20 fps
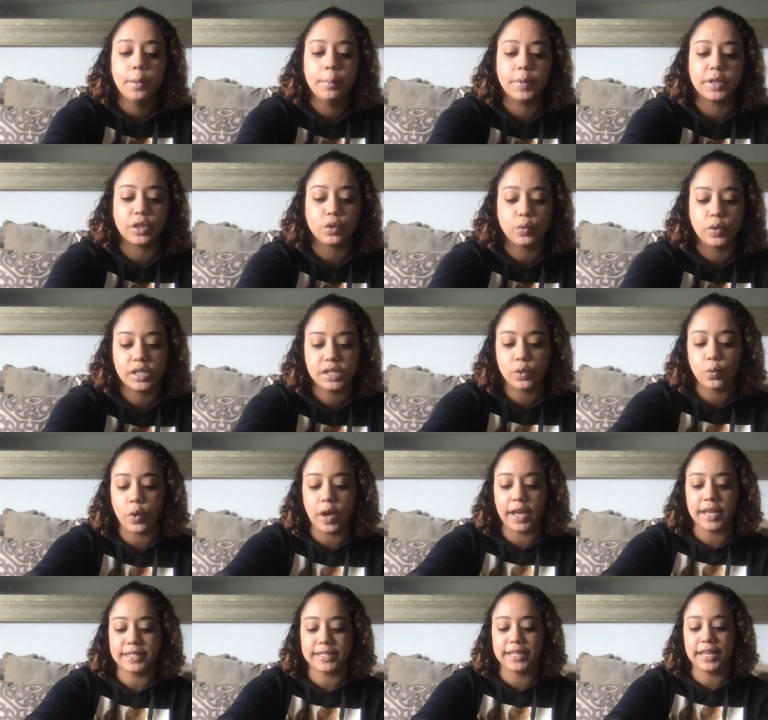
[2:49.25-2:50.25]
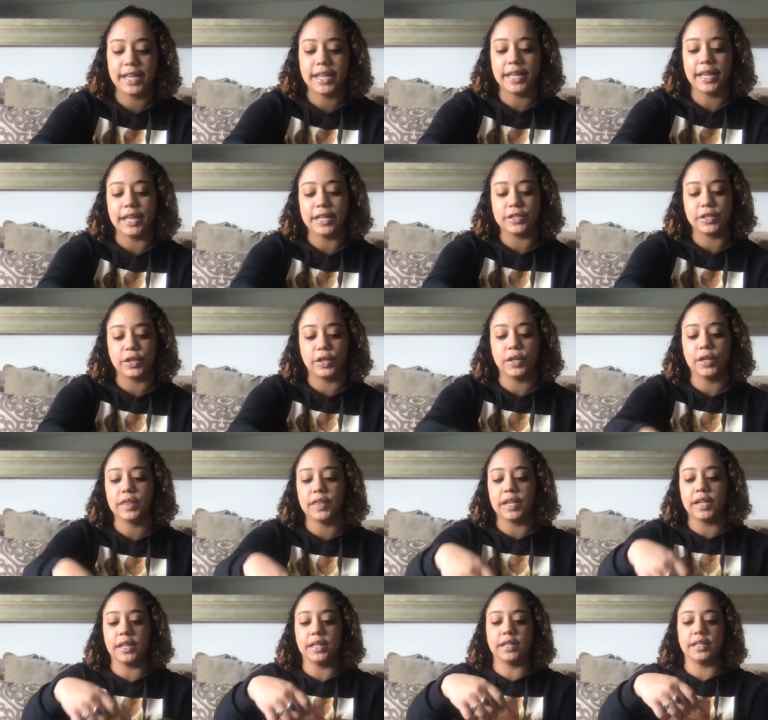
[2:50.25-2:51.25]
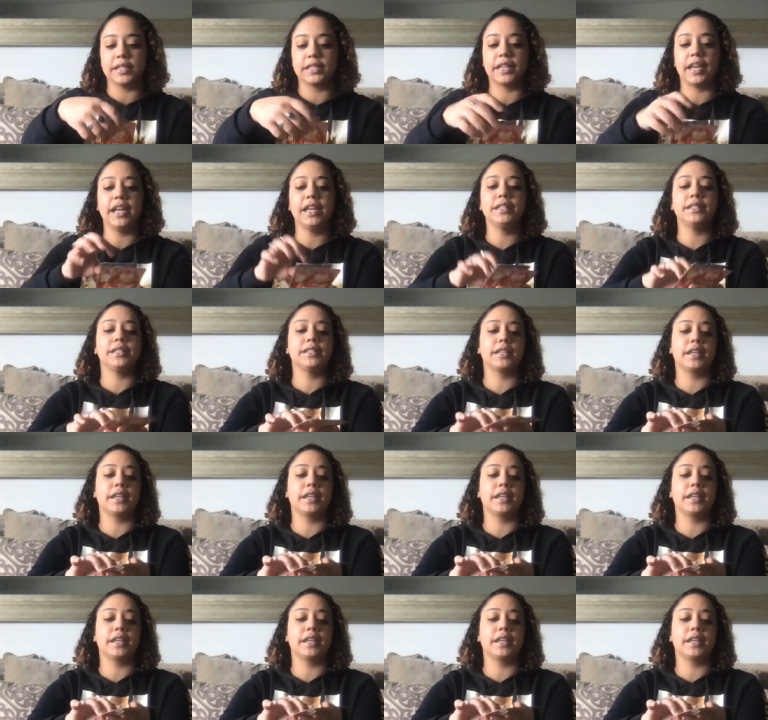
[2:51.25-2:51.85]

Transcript: But the reason why I say it's a good thing in this case is